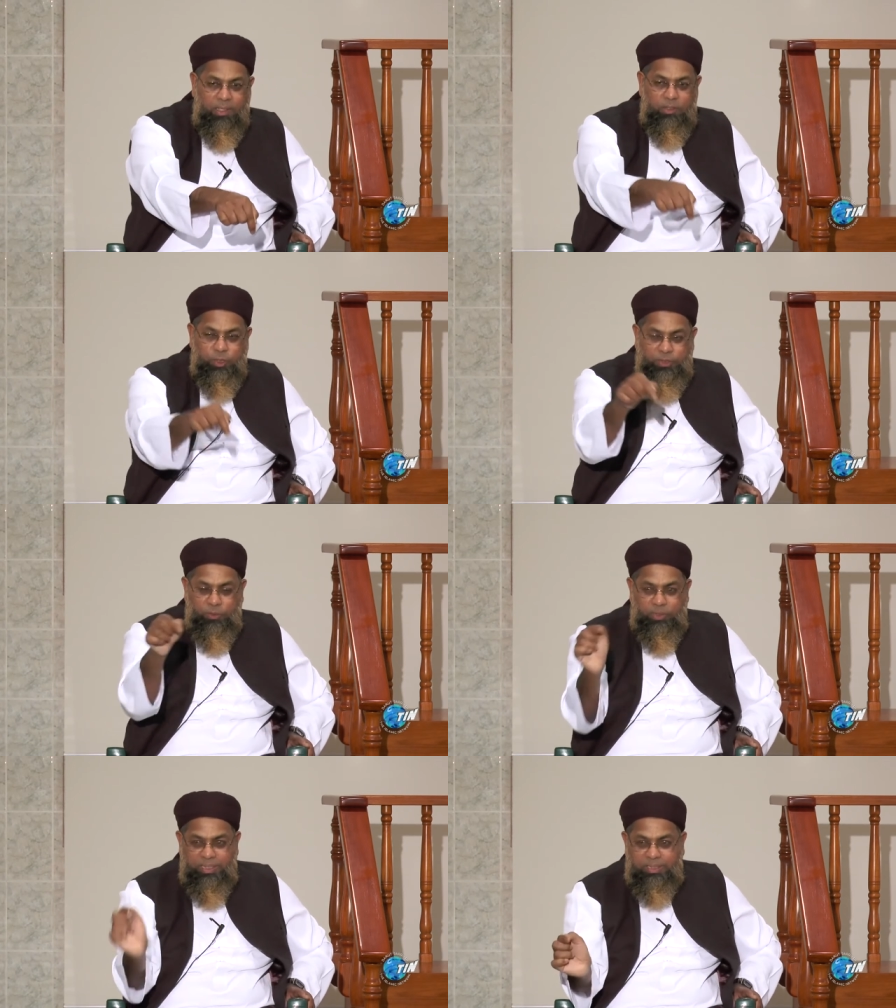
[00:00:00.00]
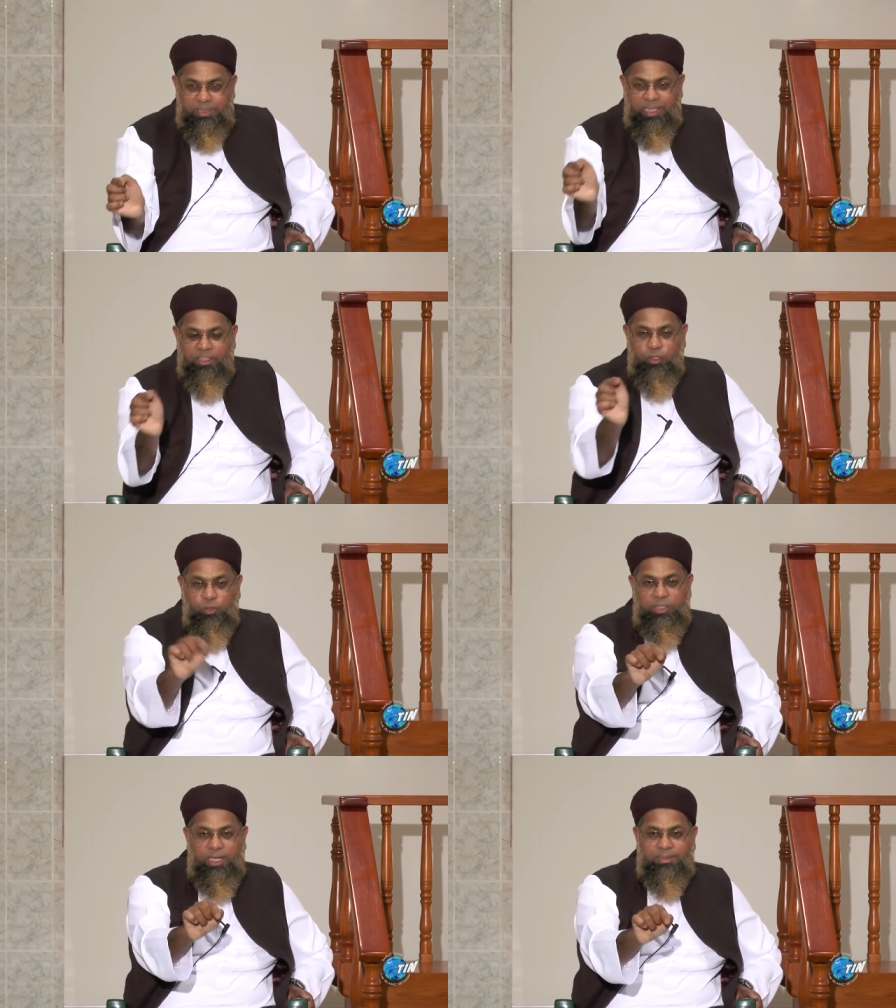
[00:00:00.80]
to do this and
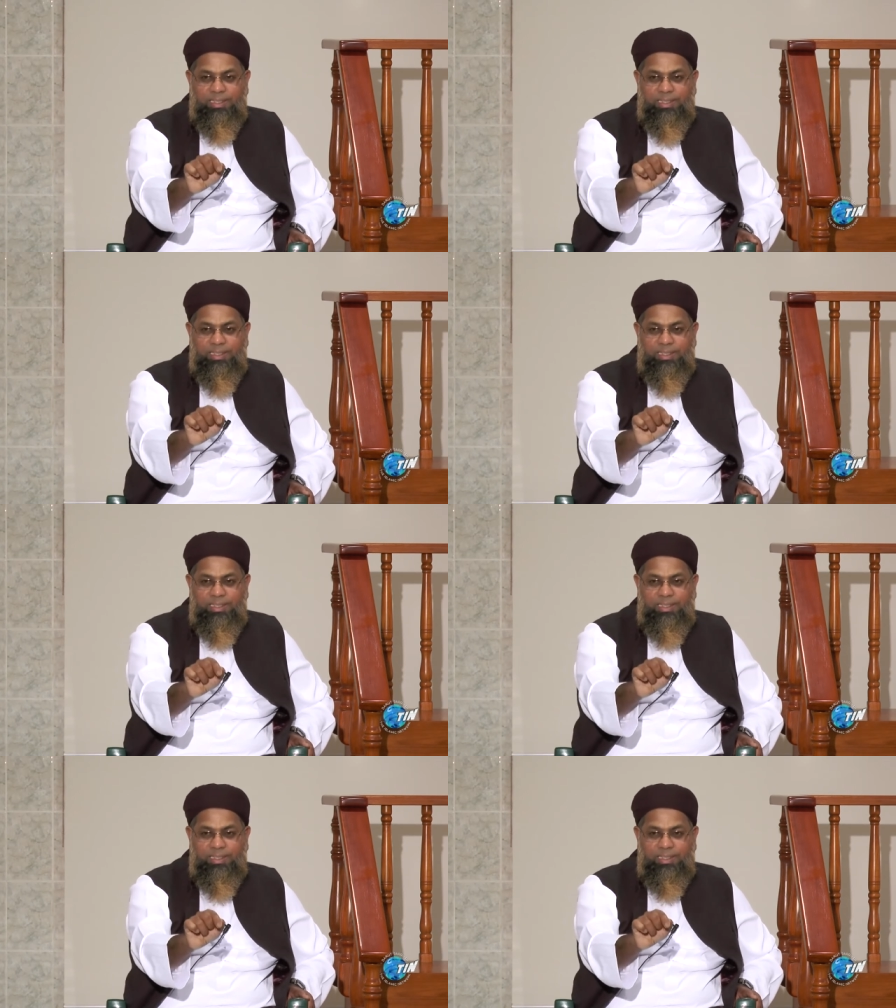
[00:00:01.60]
do that,